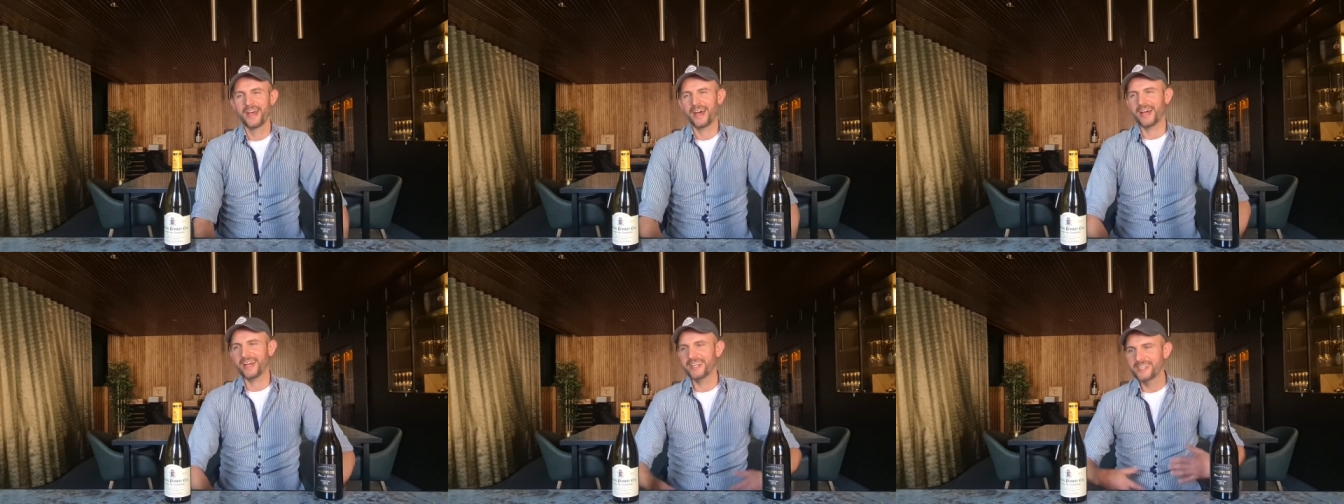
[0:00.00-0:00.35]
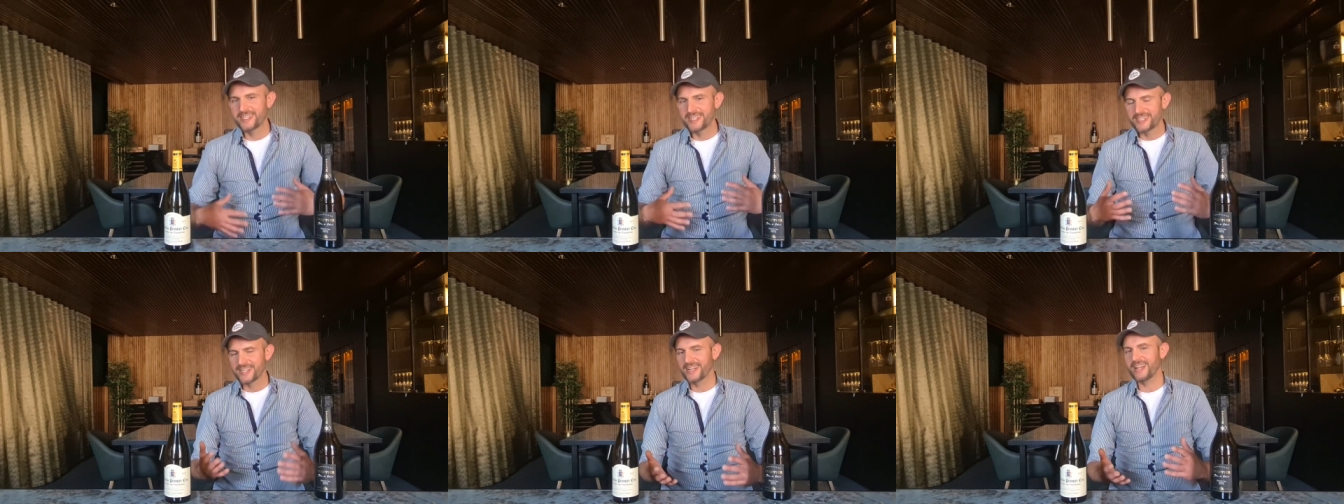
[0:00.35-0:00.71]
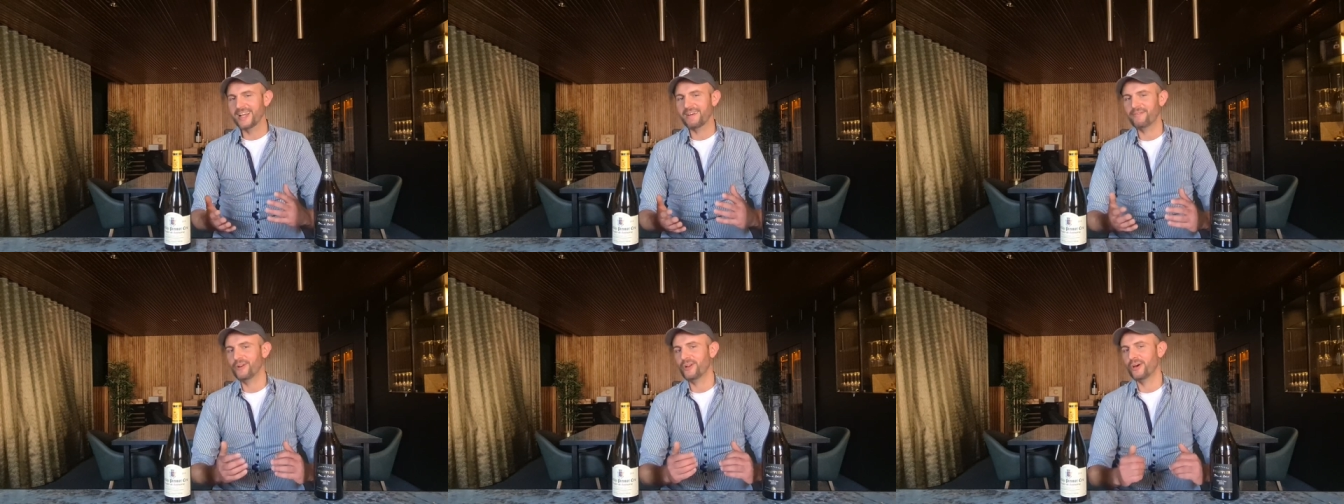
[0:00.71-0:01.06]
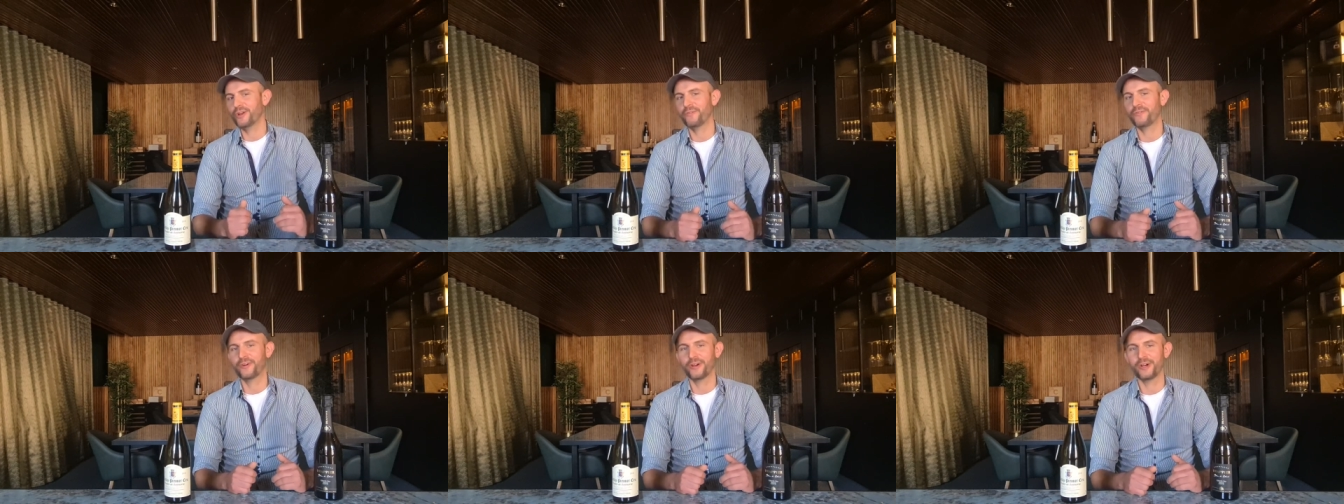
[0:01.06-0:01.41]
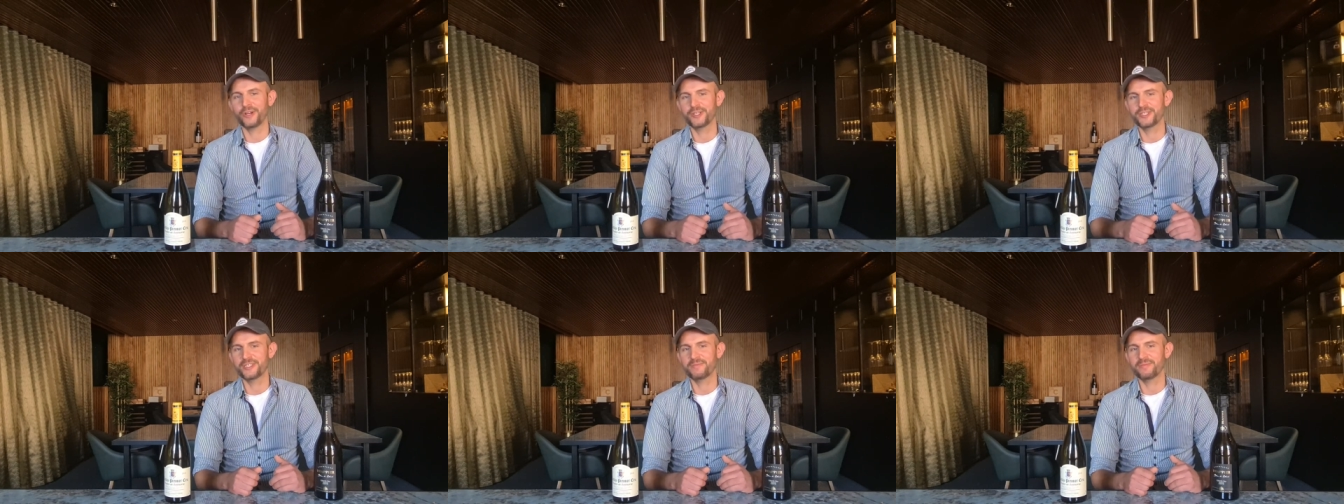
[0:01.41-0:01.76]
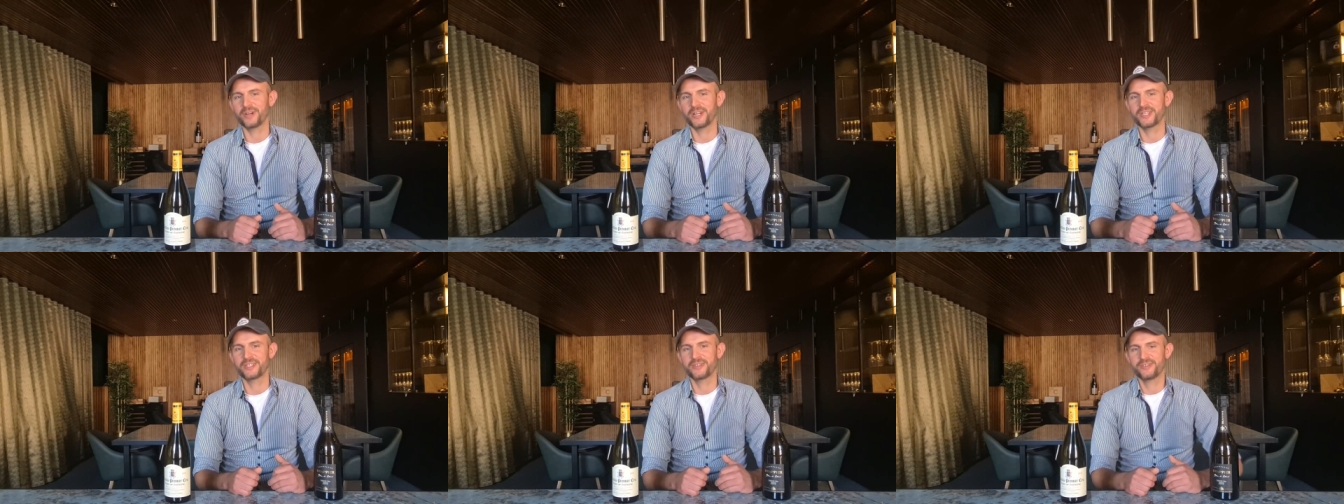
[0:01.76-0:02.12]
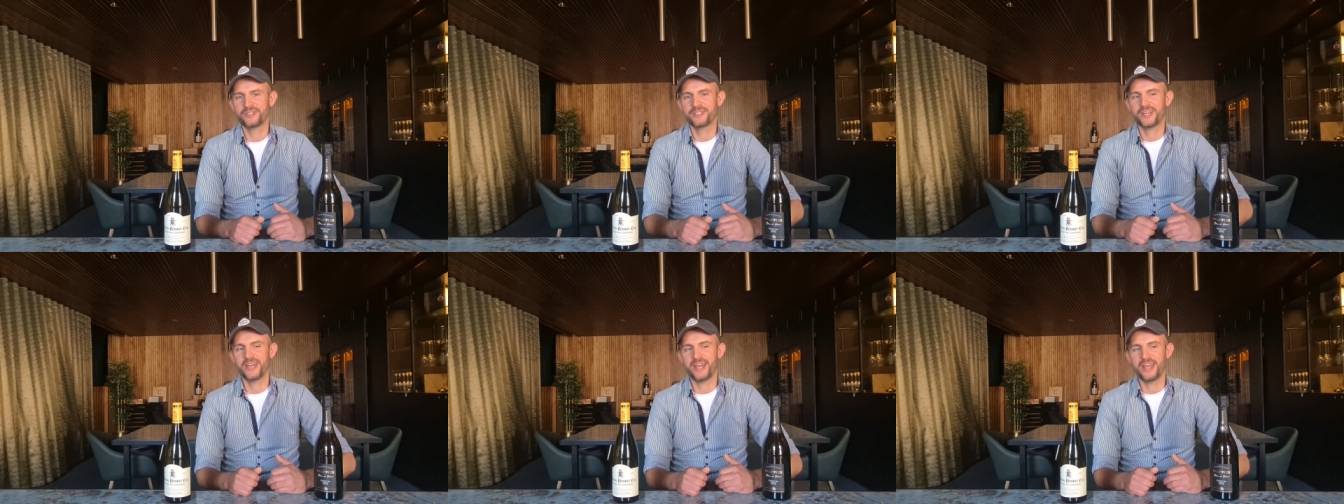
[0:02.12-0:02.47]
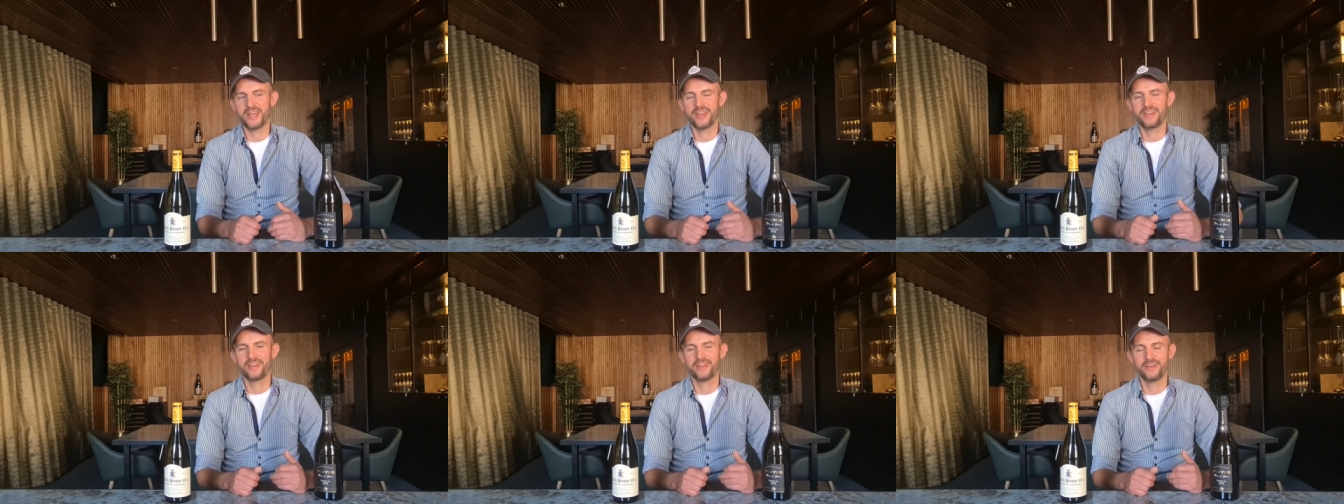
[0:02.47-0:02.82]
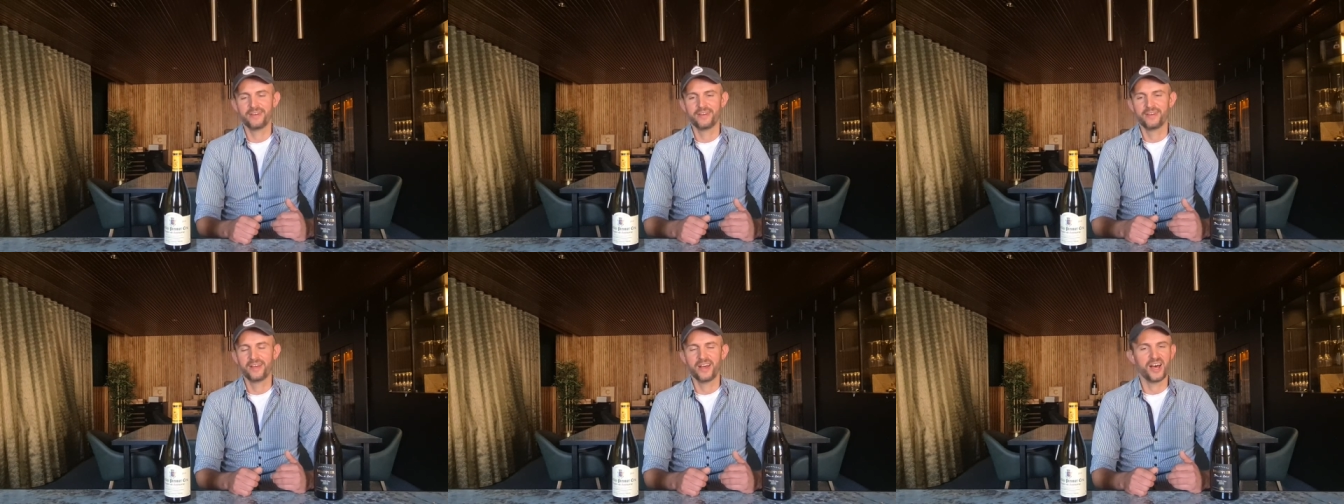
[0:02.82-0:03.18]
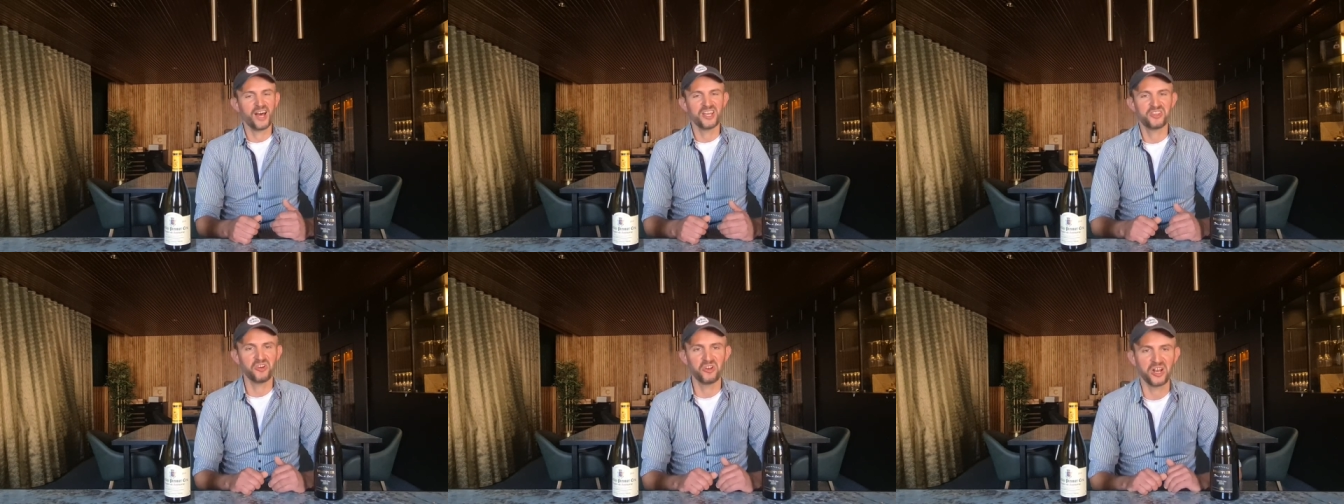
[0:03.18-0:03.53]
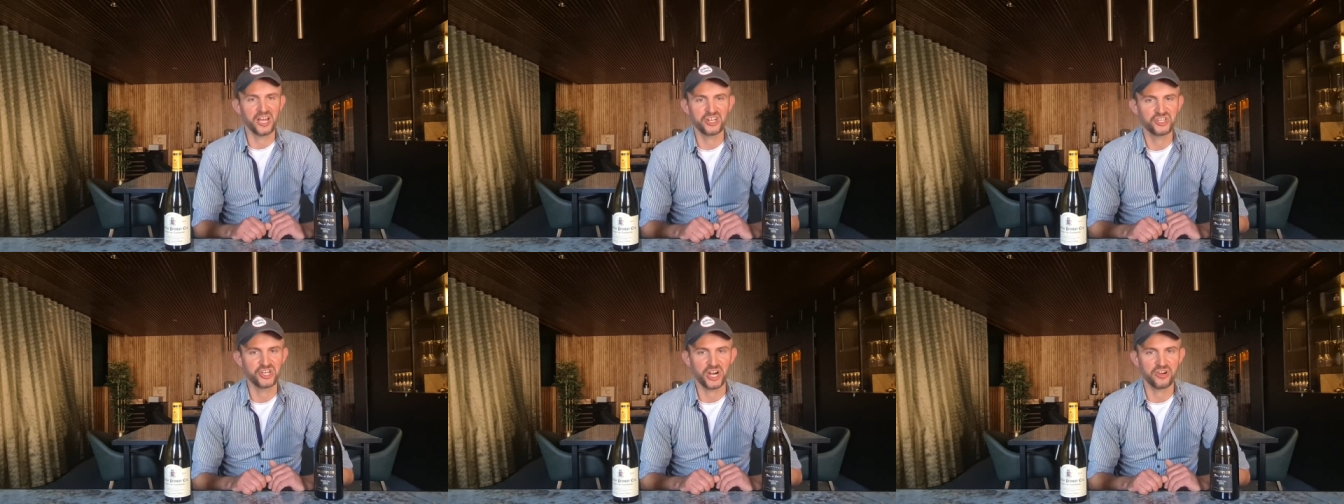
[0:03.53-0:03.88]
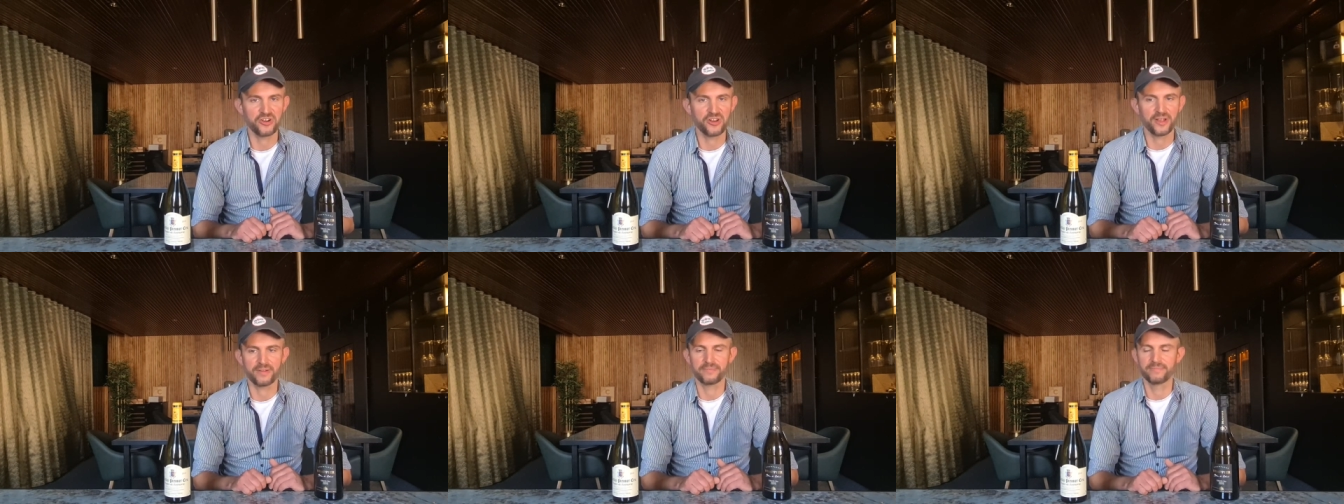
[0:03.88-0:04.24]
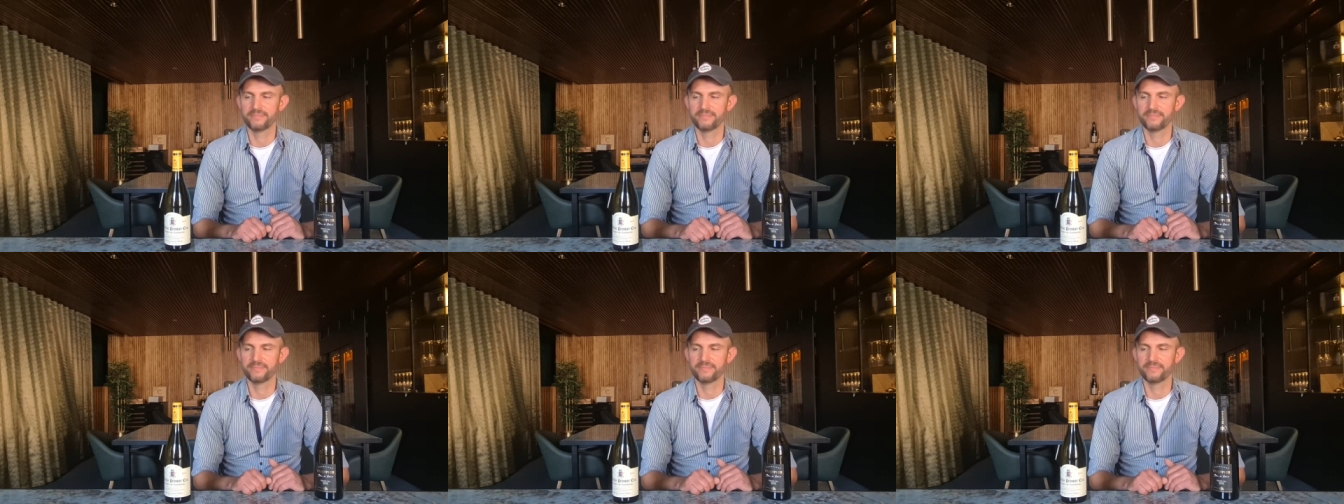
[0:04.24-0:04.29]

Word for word: I still have a lot of customers who saying, I don't like Chardonnay.